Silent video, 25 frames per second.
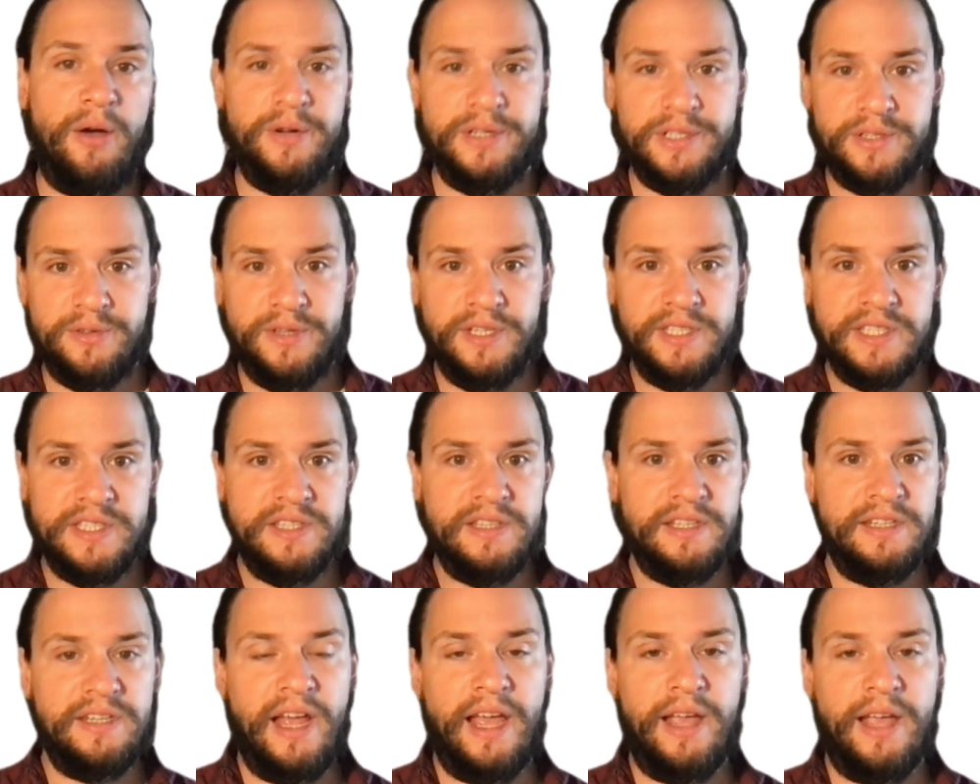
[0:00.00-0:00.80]
And so this is
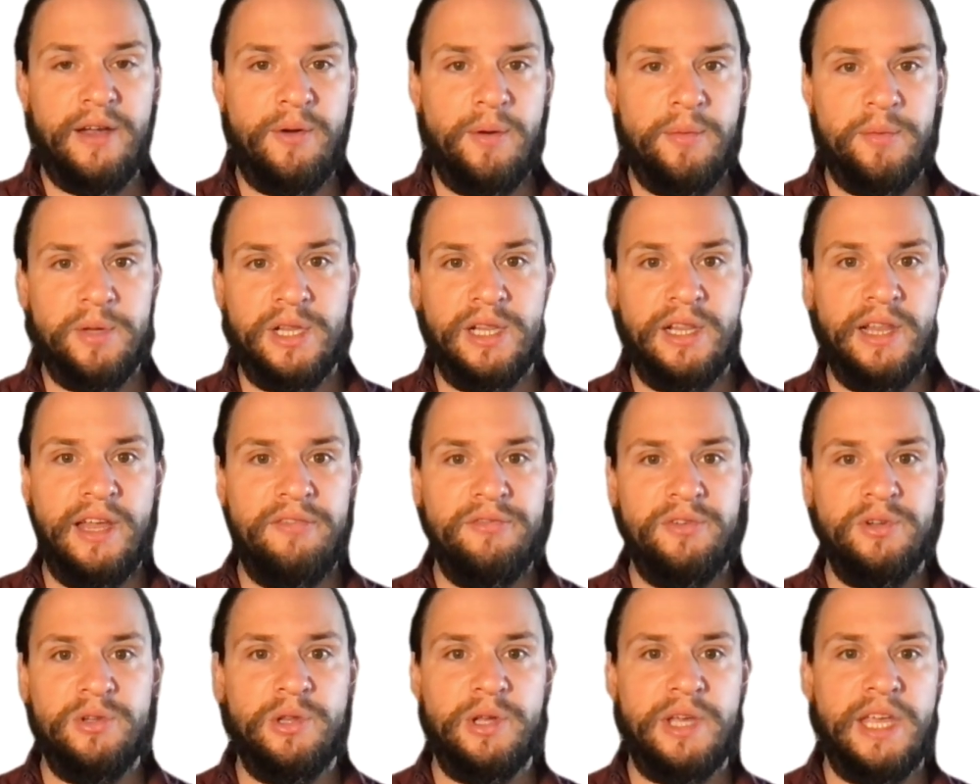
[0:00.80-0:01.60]
the diagram on the
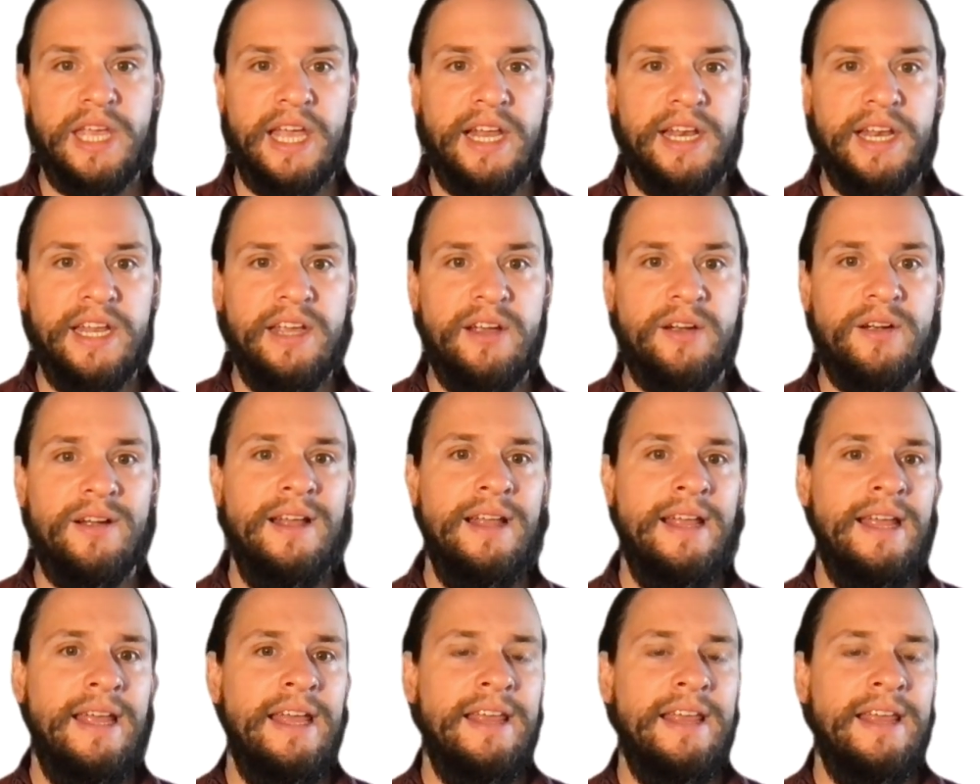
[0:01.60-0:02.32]
left you're looking at here.